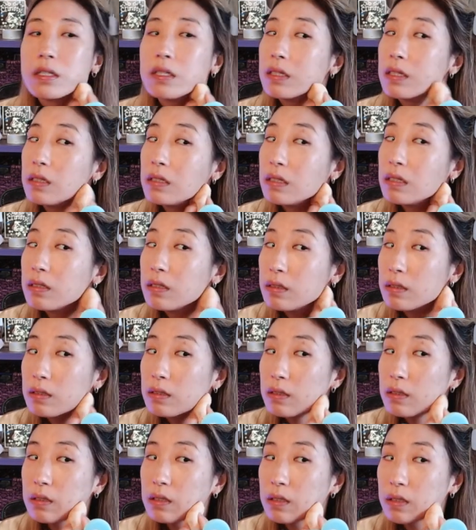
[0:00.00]
and
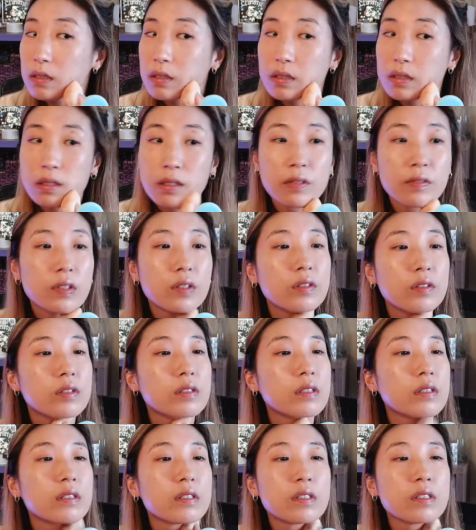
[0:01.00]
oh, I have all these
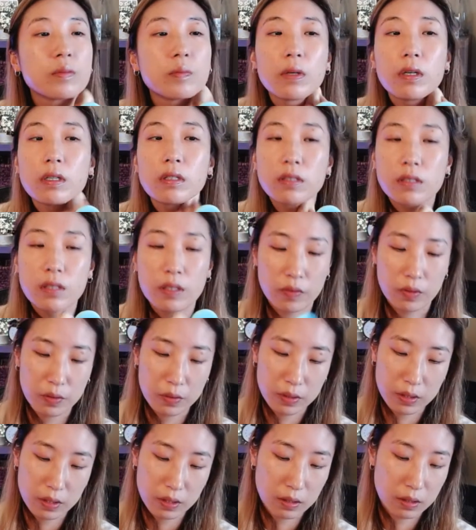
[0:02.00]
like spots
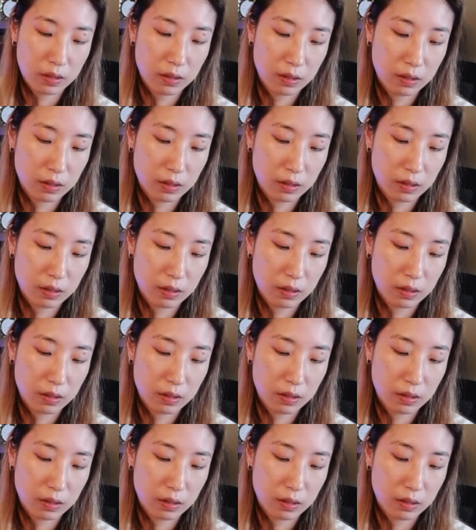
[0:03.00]
everywhere.